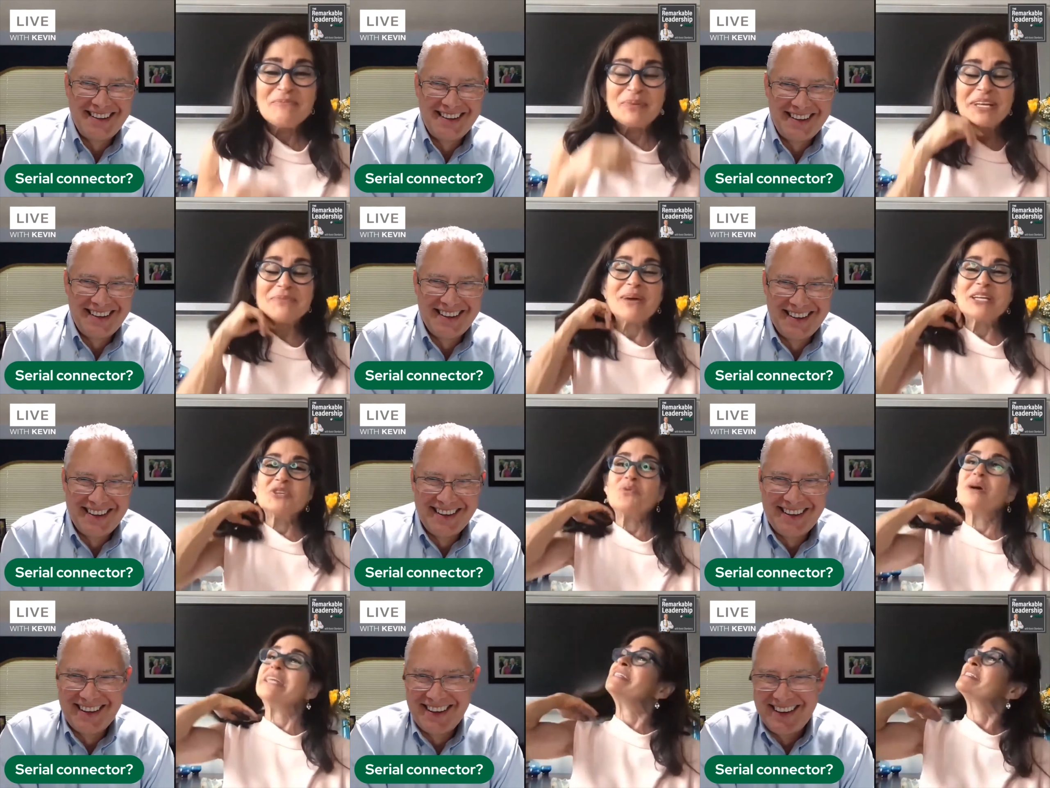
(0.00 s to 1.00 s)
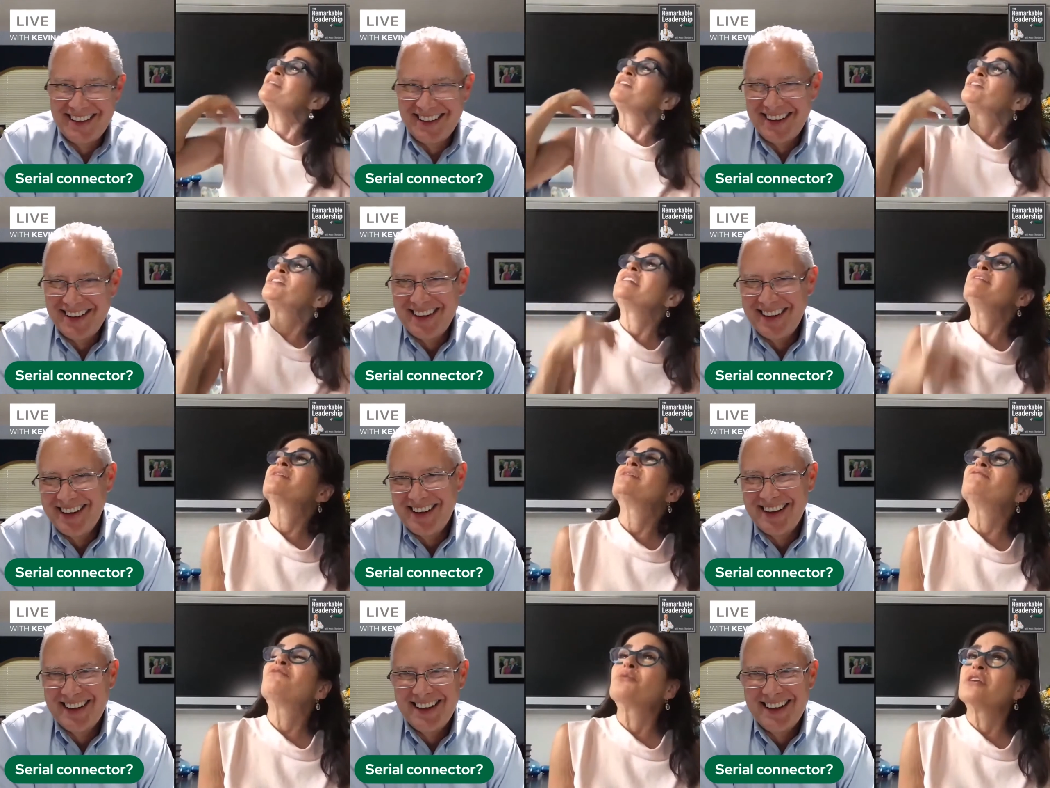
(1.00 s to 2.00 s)
Speaker 1: But in my 20s and 30s
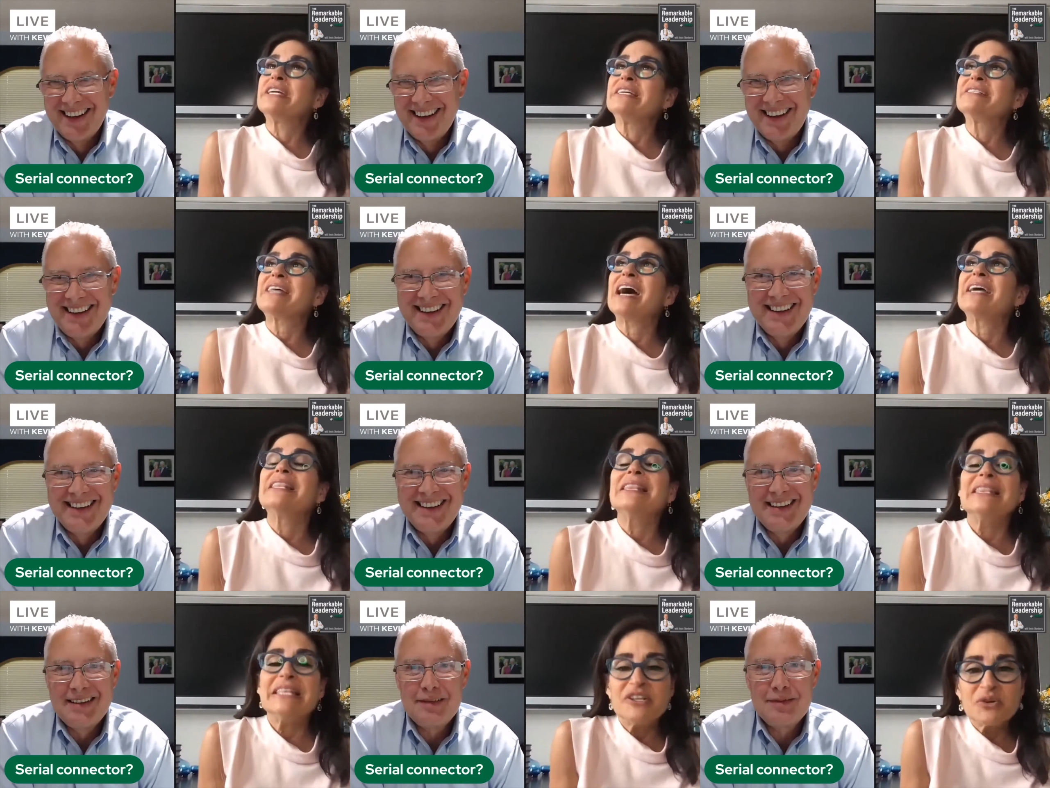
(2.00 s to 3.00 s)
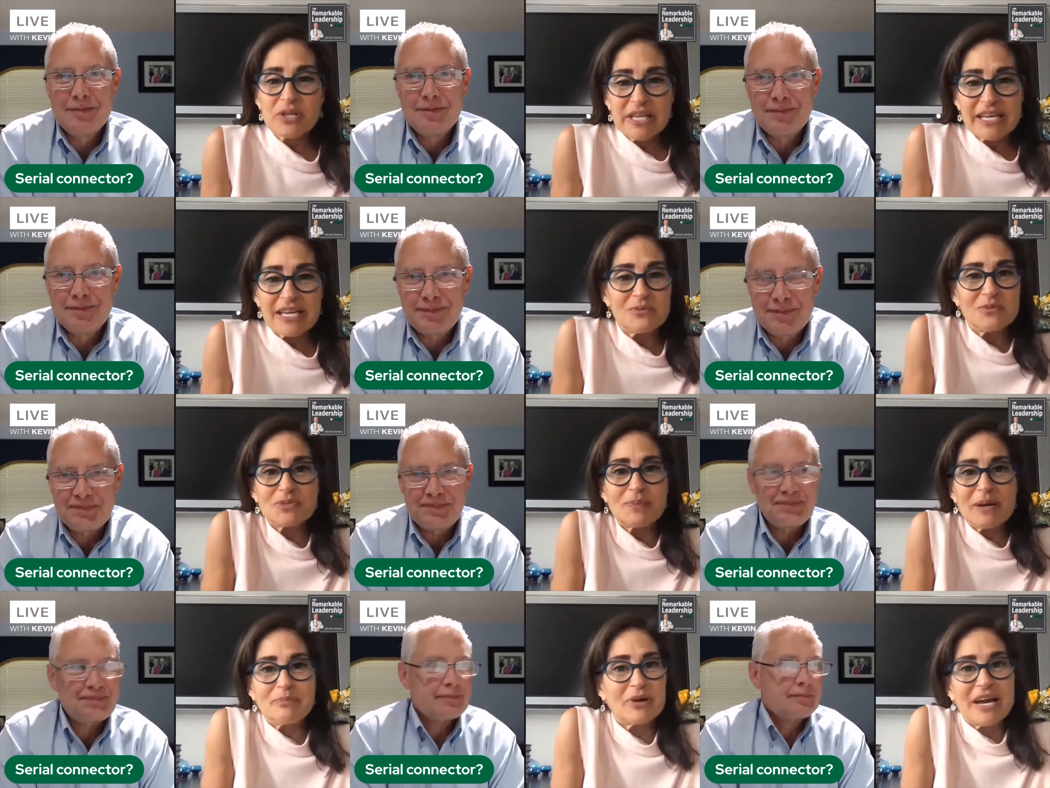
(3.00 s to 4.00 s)
and 40s, I literally, it was
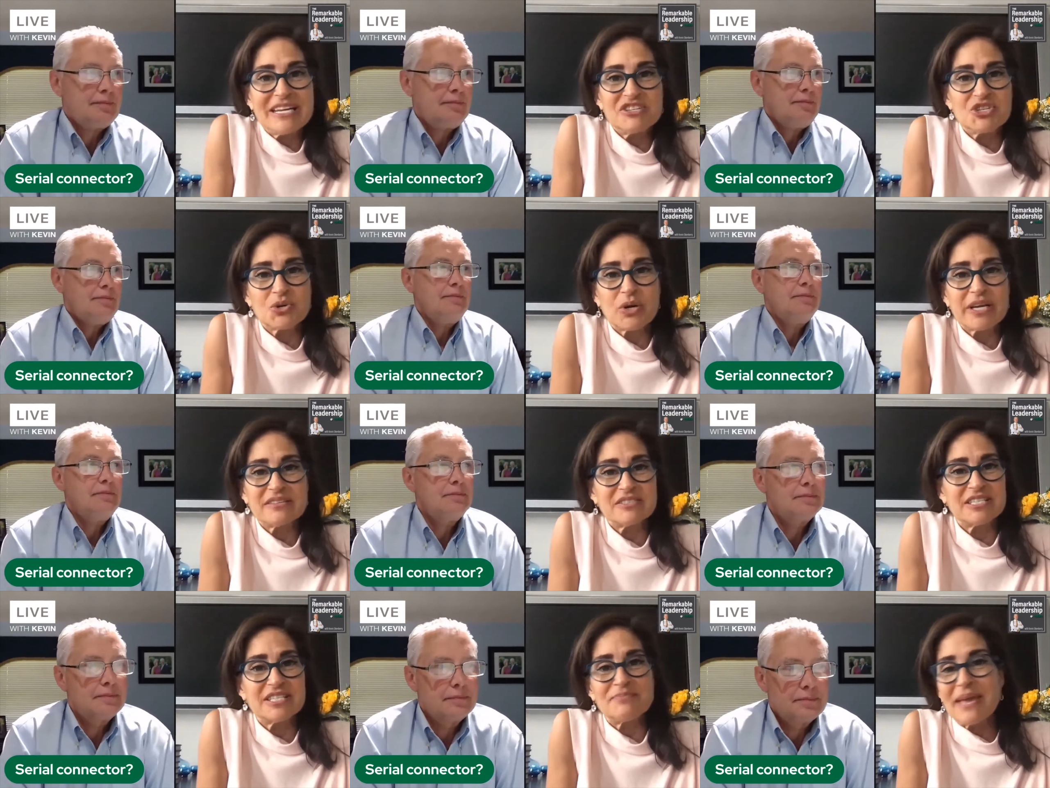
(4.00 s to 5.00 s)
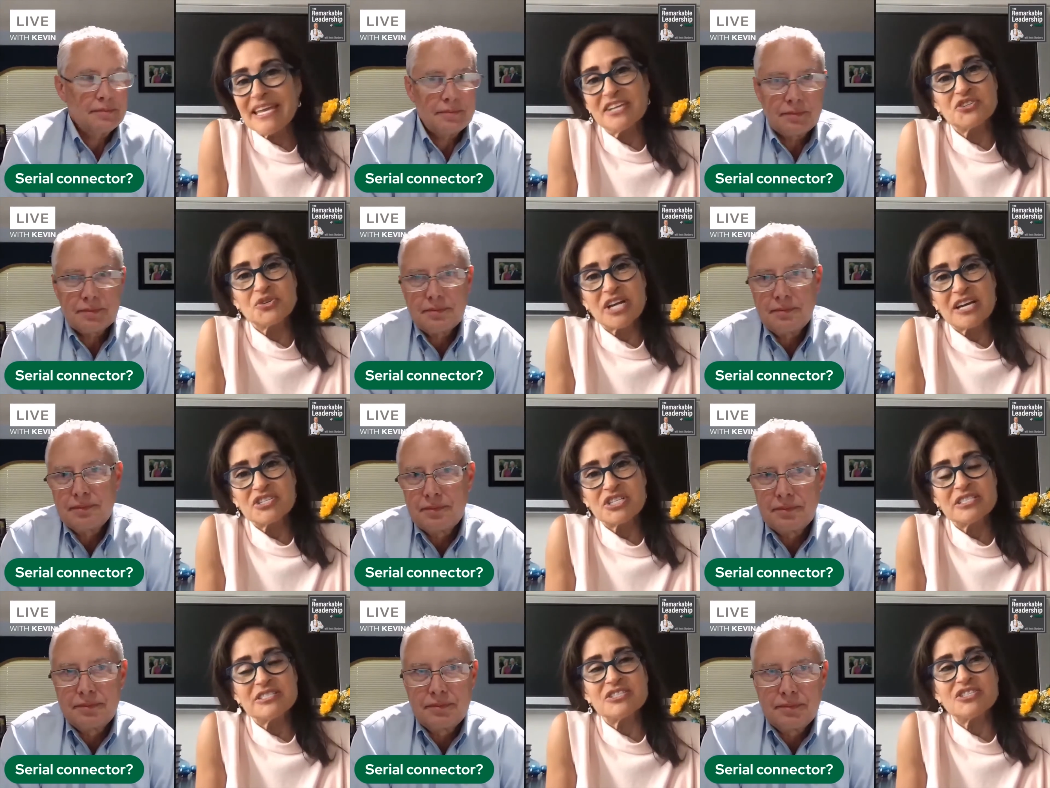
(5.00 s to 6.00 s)
my pride and joy to make
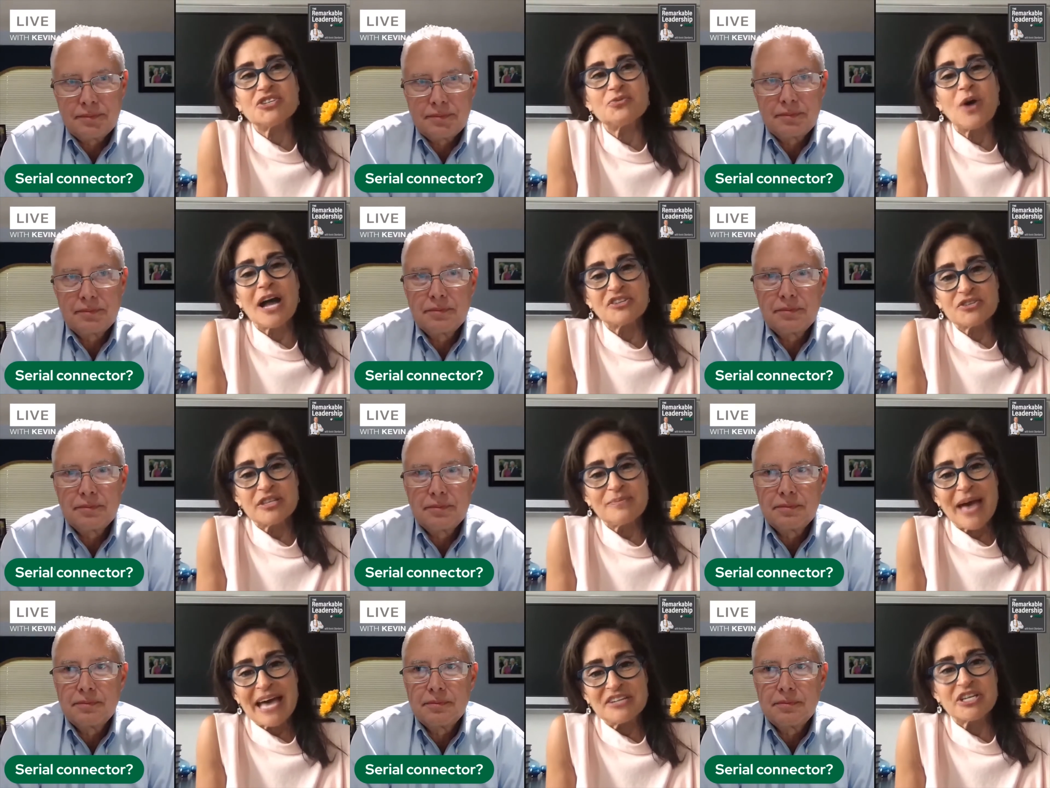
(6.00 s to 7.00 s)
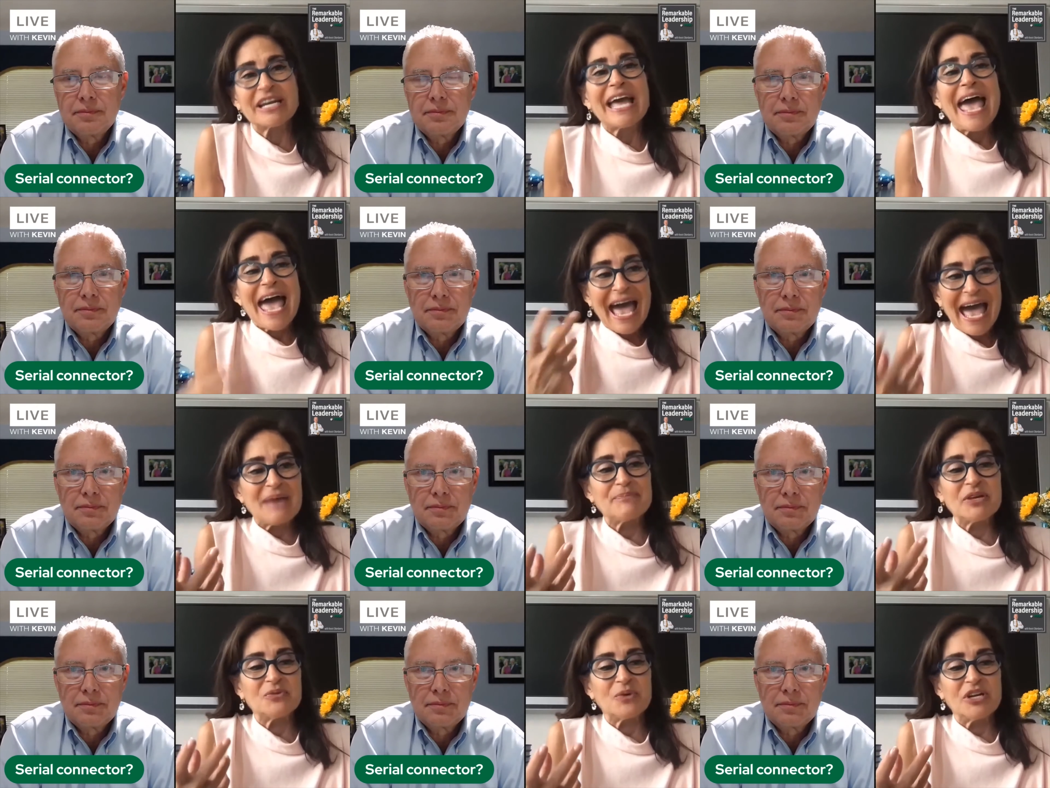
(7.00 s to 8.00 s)
introductions, to watch the magic
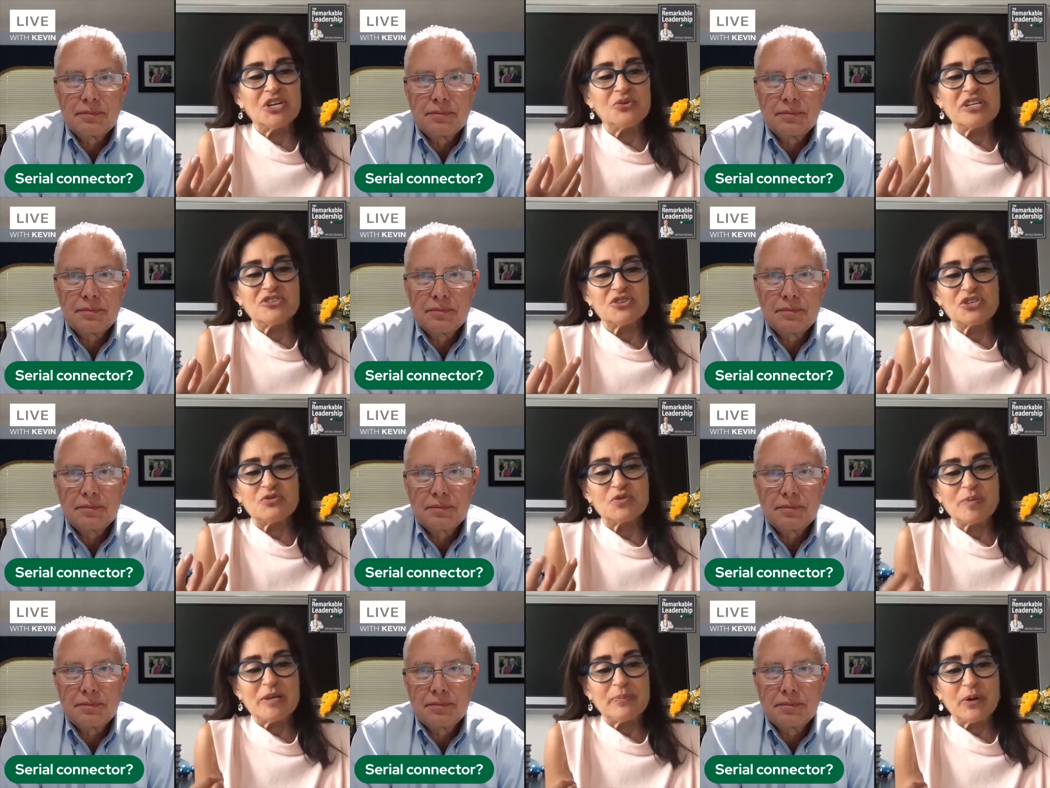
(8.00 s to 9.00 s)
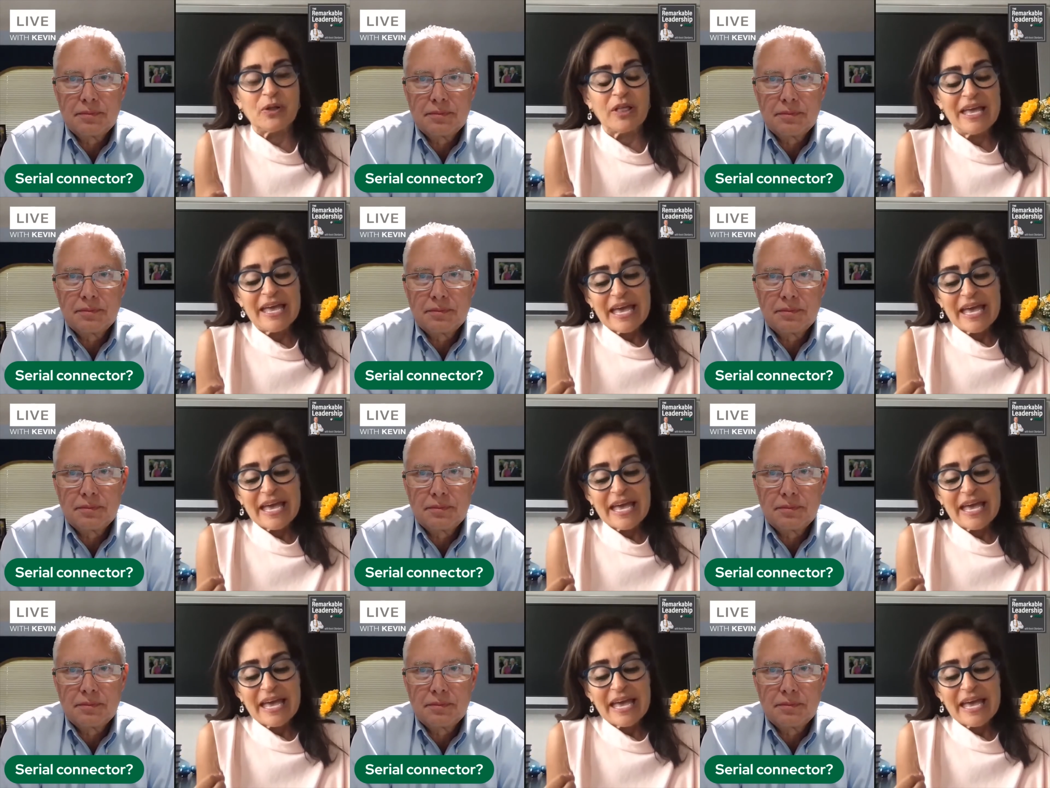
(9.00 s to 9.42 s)
happen when you introduce people.